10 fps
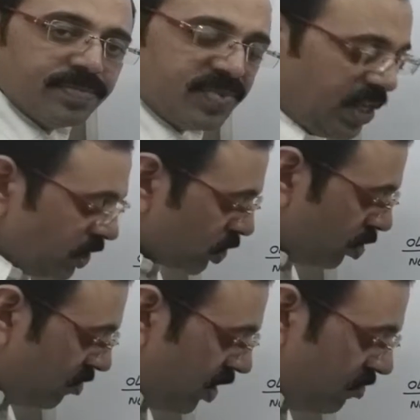Since
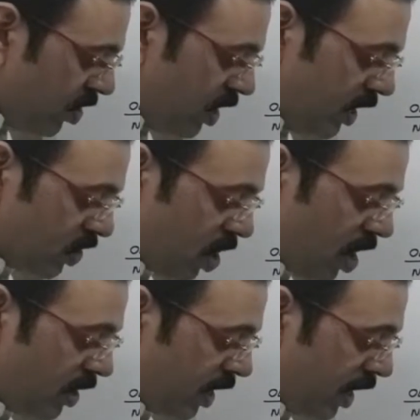goodwill word is
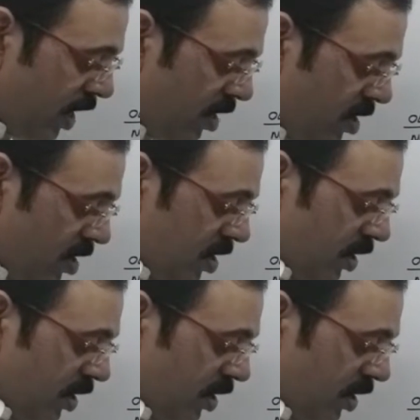not there,